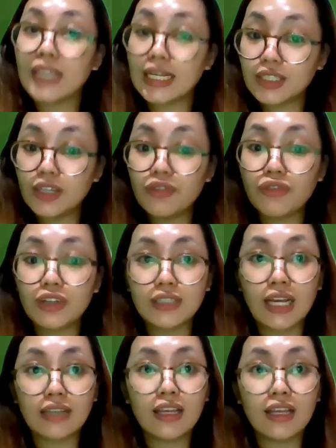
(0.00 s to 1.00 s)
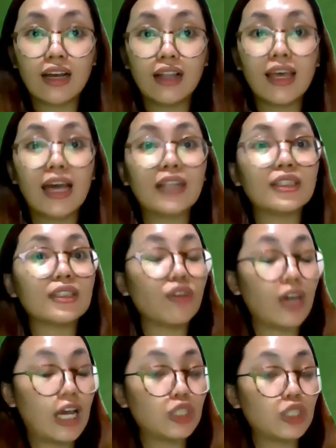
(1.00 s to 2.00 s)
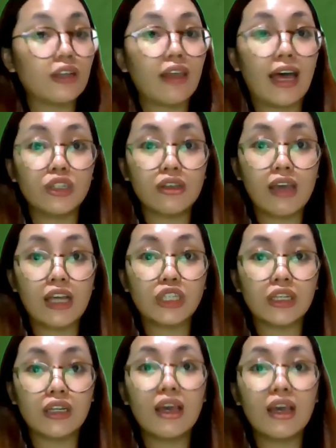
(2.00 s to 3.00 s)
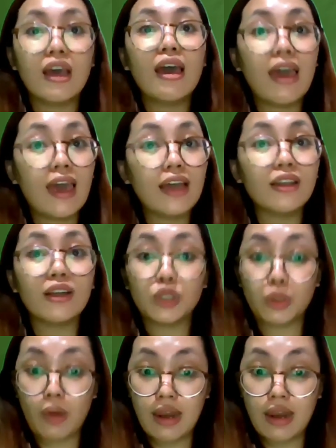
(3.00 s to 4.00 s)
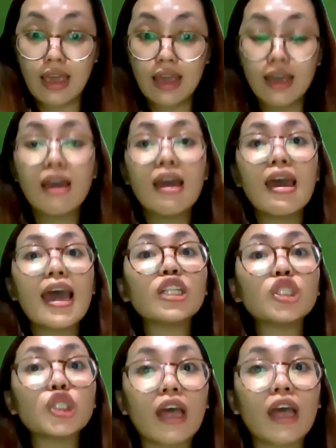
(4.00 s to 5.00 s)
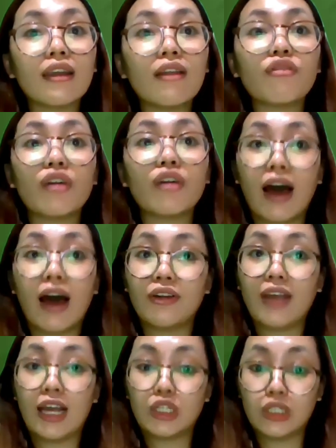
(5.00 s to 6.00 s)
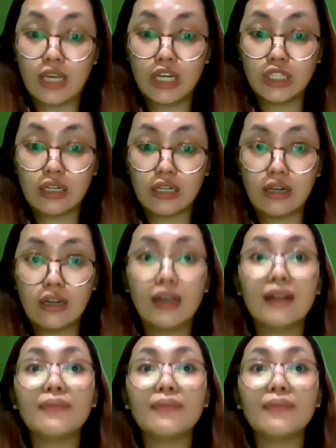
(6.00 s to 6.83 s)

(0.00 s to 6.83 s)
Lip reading: TESTA for technical and vocational education and training, and SHED for higher education.